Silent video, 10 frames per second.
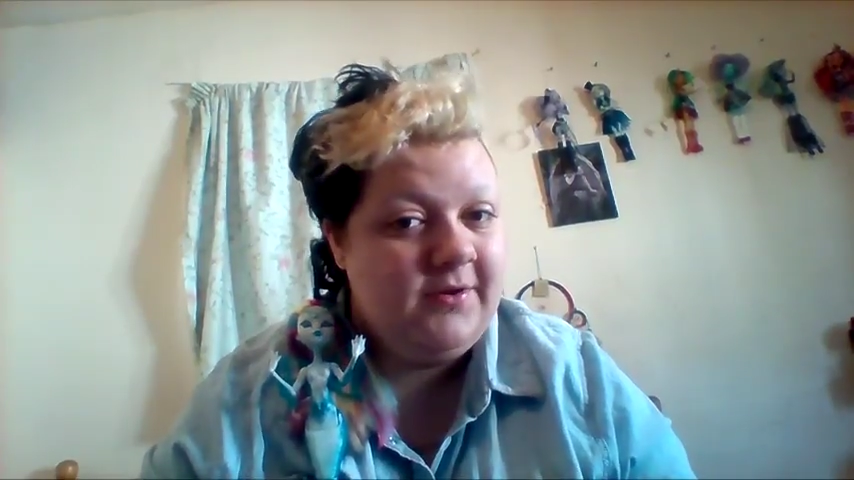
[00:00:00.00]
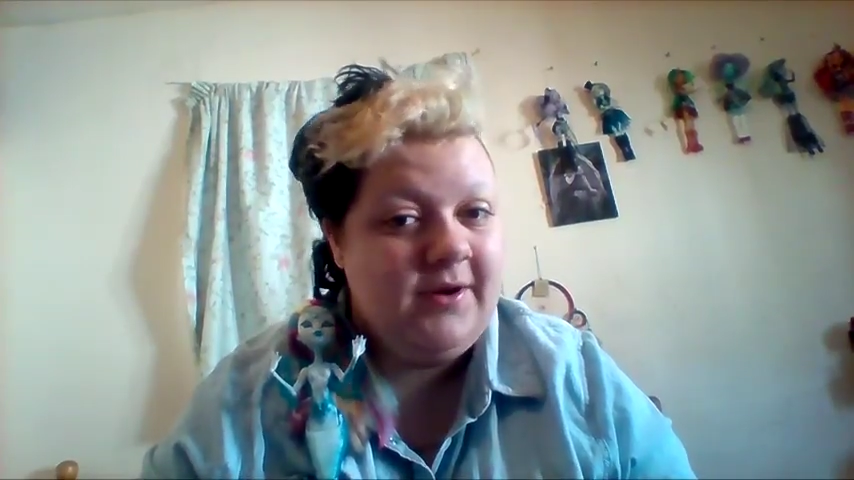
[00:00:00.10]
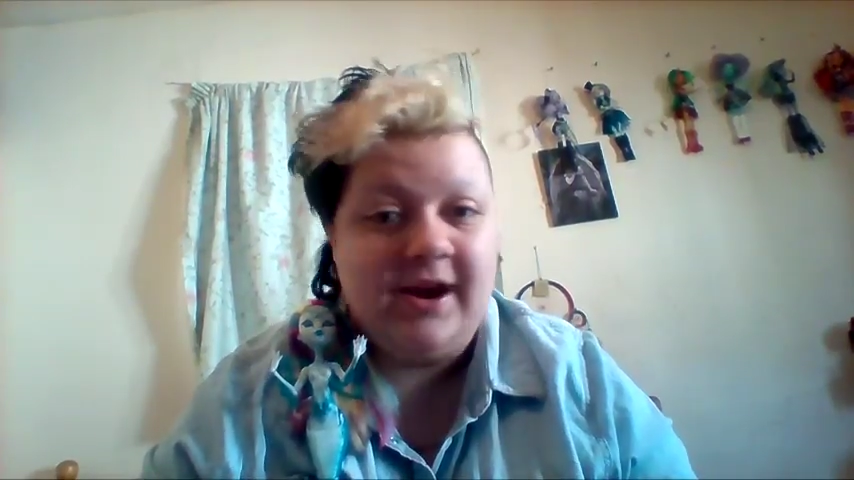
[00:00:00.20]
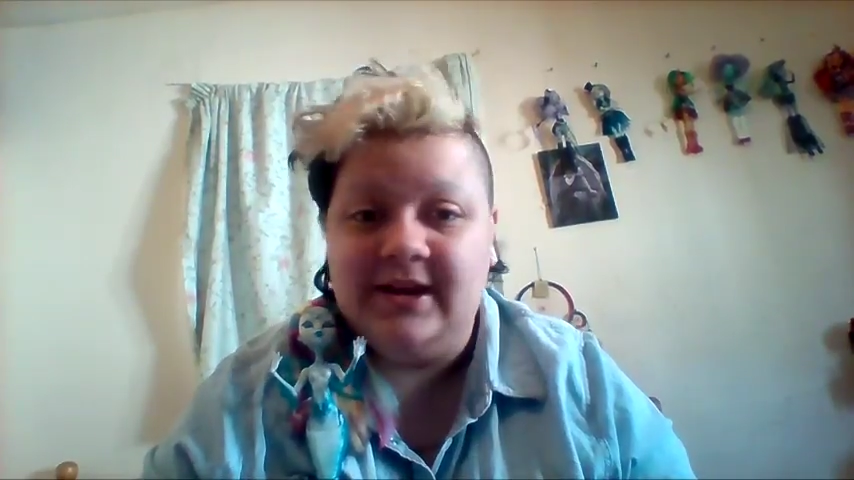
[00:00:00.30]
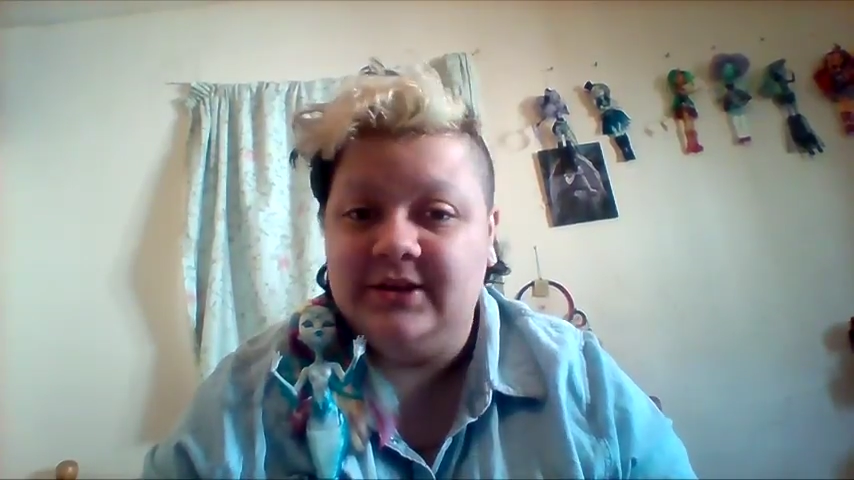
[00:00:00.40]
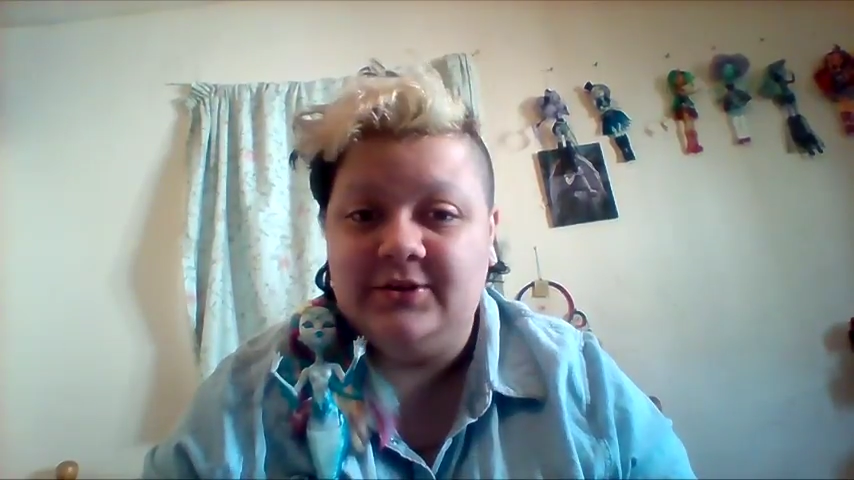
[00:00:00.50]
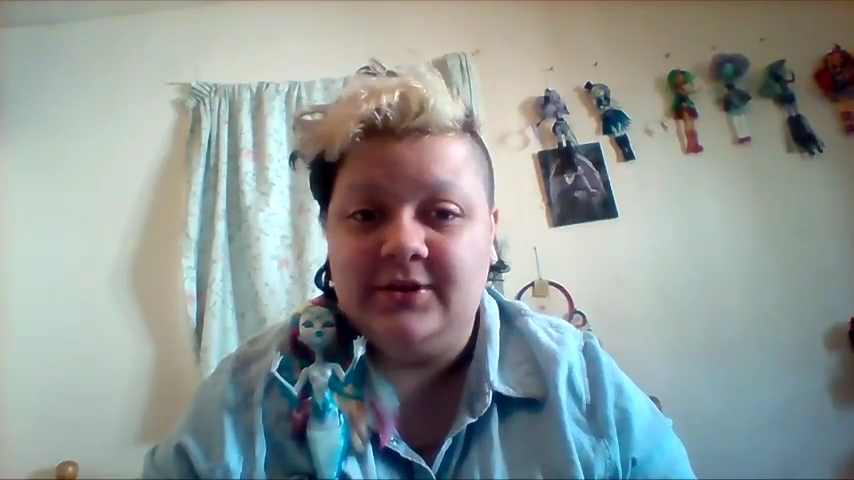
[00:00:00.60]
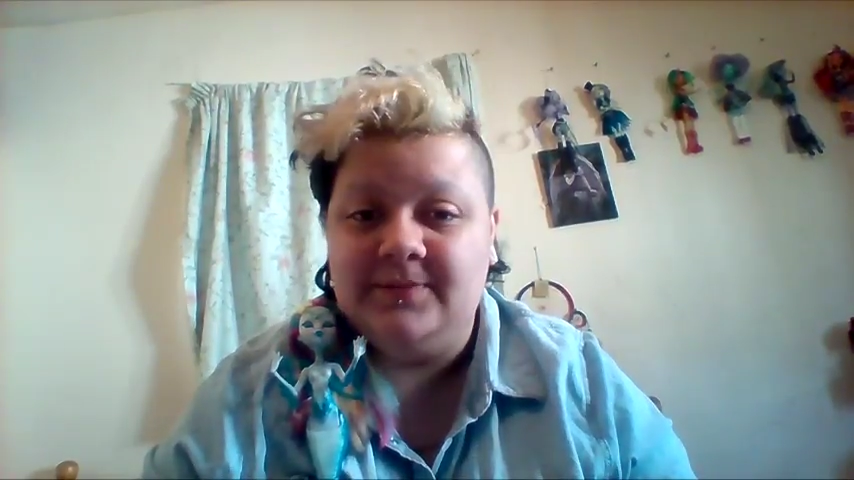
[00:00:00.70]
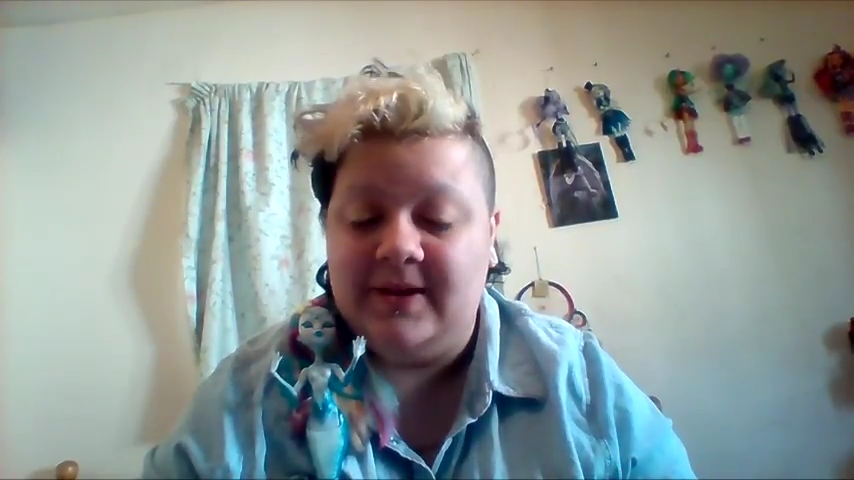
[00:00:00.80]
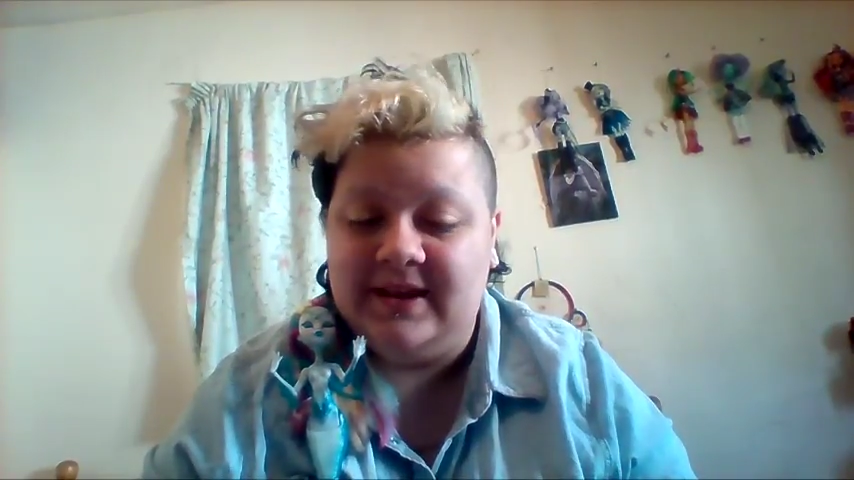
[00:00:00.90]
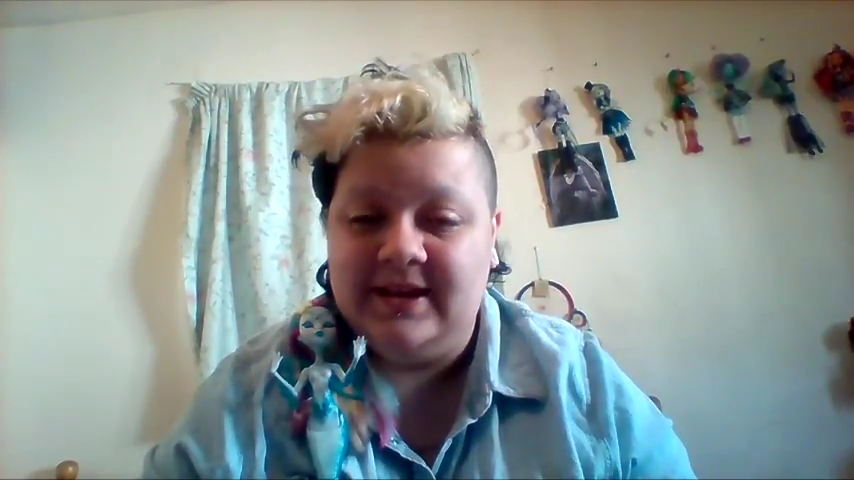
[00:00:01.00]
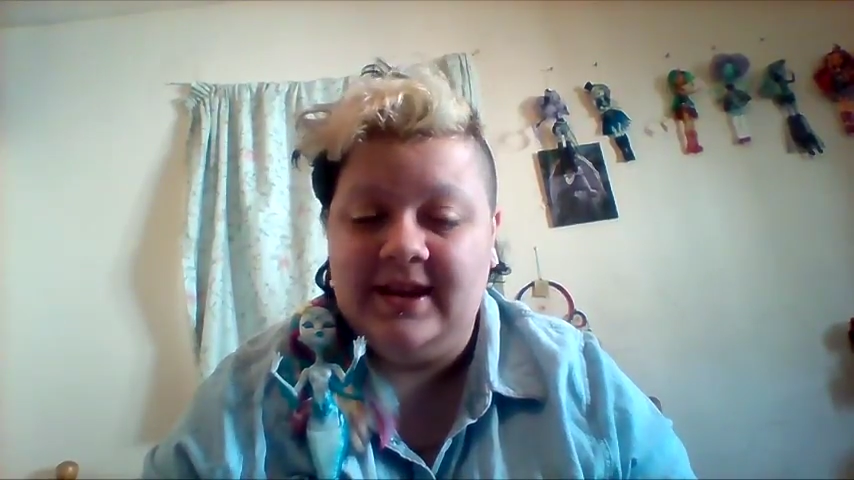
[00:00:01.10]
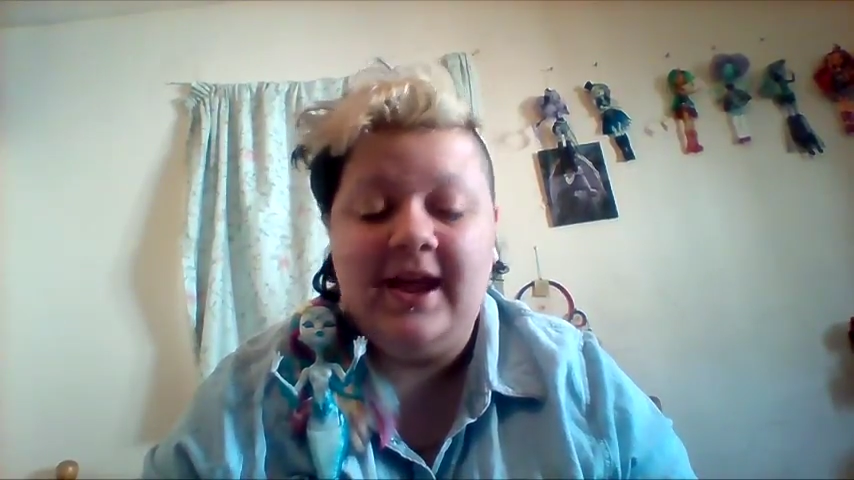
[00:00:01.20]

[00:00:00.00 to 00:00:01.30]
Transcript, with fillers: I enjoyed making it.